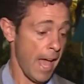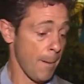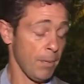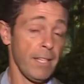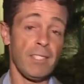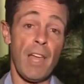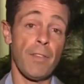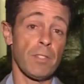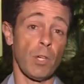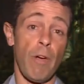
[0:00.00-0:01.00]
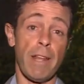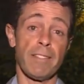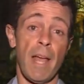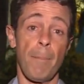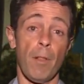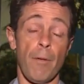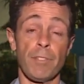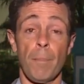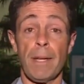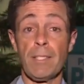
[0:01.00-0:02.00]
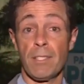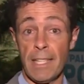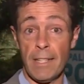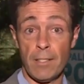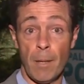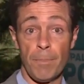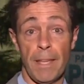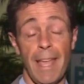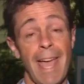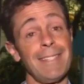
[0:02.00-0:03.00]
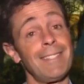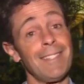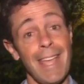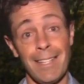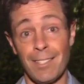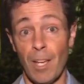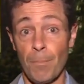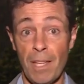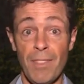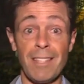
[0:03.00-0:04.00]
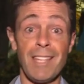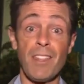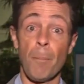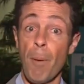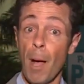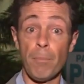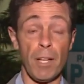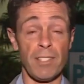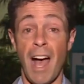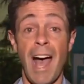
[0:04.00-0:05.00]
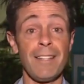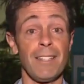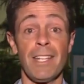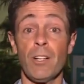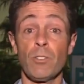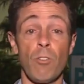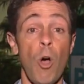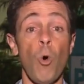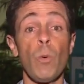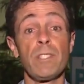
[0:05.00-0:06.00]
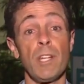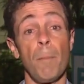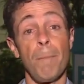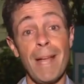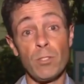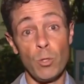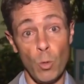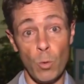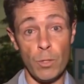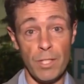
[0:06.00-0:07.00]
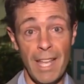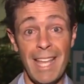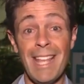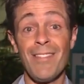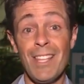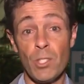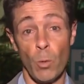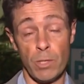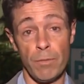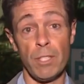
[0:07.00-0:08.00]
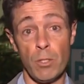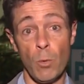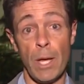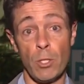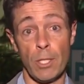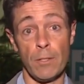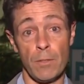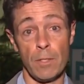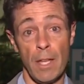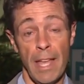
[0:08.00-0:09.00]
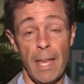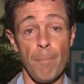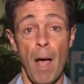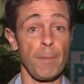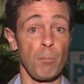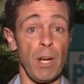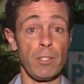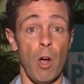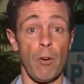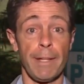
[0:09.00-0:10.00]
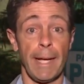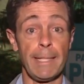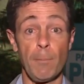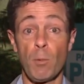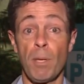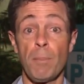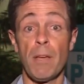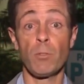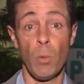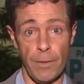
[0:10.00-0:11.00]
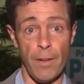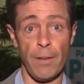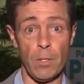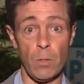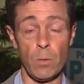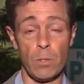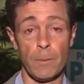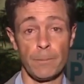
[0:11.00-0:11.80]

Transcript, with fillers: And police say this is a great example of somebody seeing something and saying something. They say the public's eyes and ears were always their best tools in these sorts of situations. In Palm Springs, Ari Hait, WPBF 25 News.